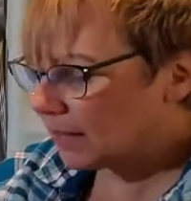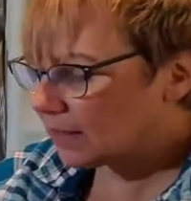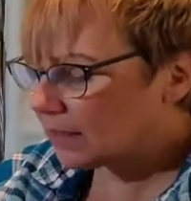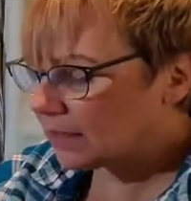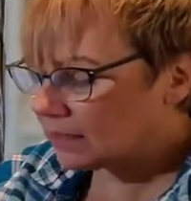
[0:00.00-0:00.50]

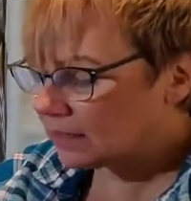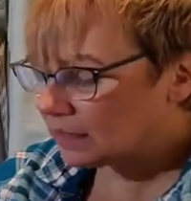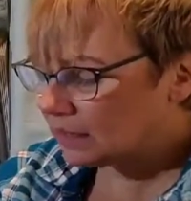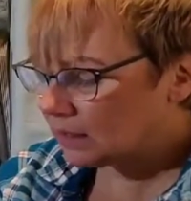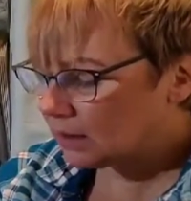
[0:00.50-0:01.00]

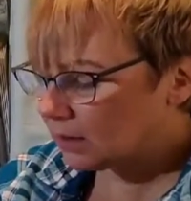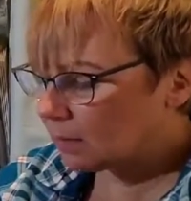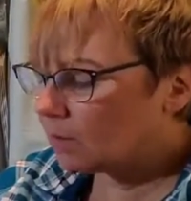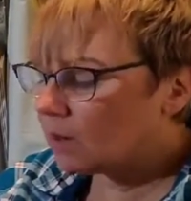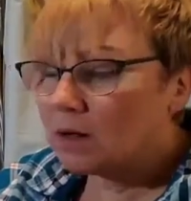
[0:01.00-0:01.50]
depending
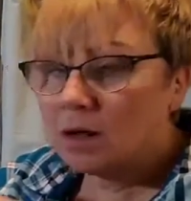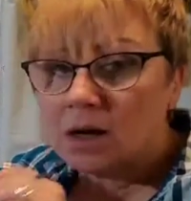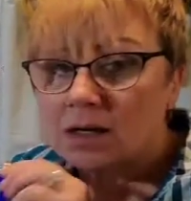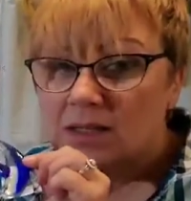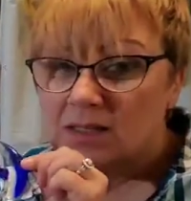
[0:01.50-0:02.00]
on